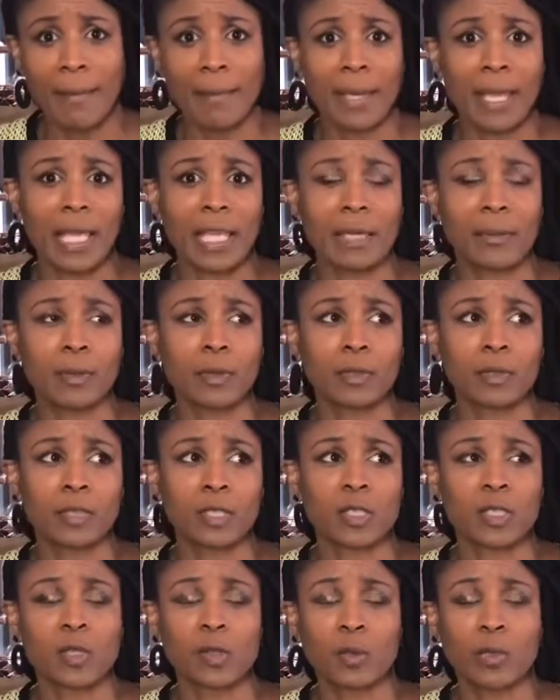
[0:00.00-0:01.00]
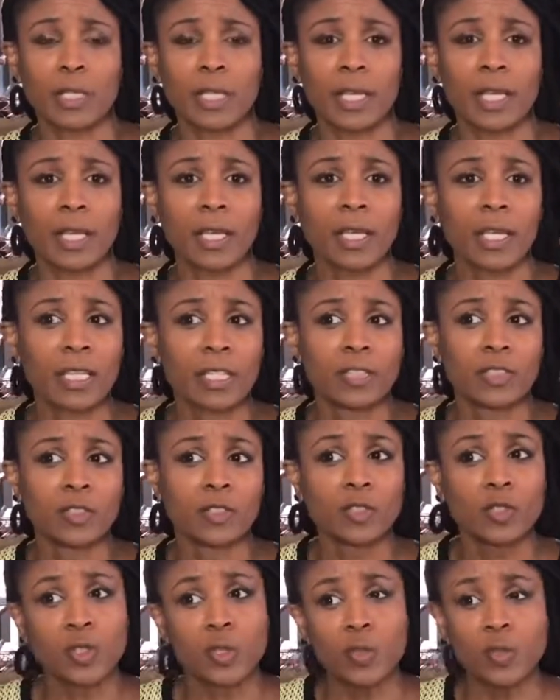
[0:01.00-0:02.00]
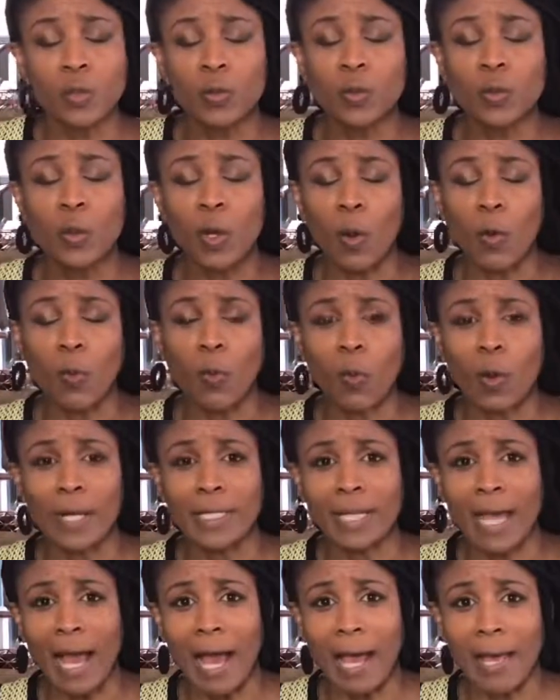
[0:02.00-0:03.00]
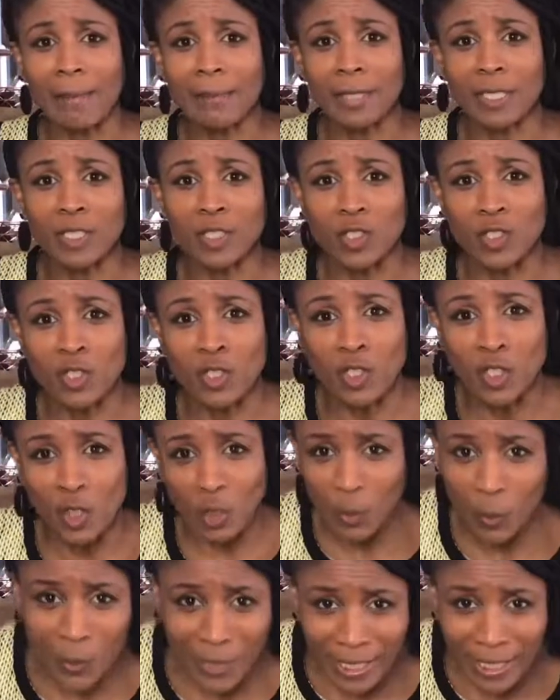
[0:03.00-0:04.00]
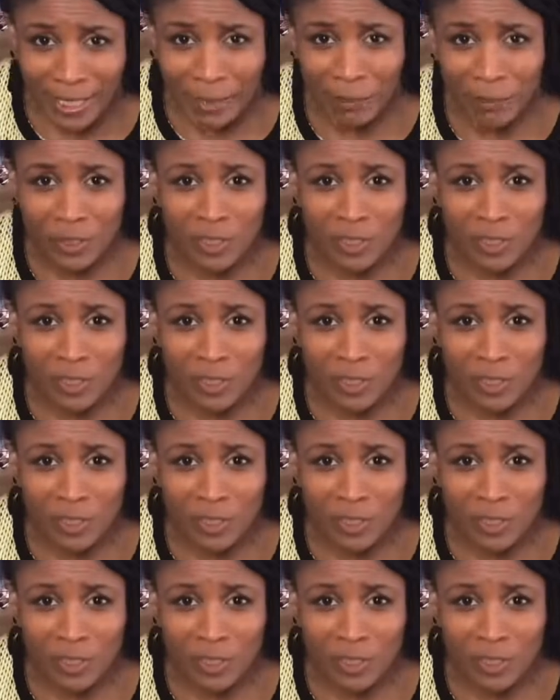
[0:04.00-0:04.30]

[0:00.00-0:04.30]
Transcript: I'm able to sort of do what I'm doing,